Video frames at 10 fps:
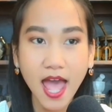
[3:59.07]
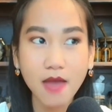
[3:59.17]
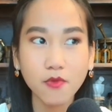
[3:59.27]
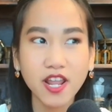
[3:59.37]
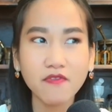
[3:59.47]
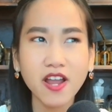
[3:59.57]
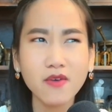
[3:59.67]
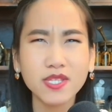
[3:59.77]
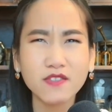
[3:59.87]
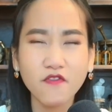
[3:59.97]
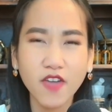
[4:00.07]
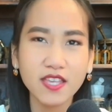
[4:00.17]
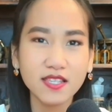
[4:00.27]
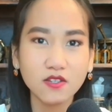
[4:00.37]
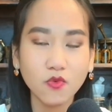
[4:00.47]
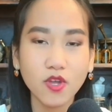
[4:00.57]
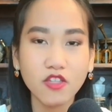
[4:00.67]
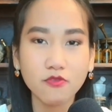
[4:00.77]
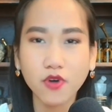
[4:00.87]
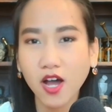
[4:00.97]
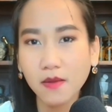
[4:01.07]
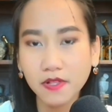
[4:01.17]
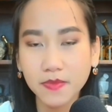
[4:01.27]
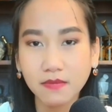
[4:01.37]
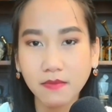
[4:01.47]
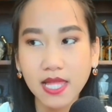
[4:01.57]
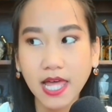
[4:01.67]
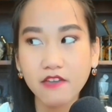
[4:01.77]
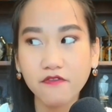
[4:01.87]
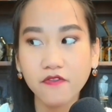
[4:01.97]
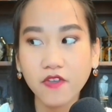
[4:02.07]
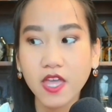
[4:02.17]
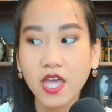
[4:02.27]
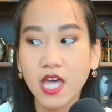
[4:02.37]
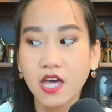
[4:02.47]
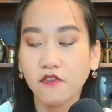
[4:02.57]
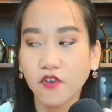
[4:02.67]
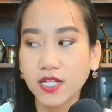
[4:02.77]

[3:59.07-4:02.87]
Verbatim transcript: And whenever I was faced with problems in my life, for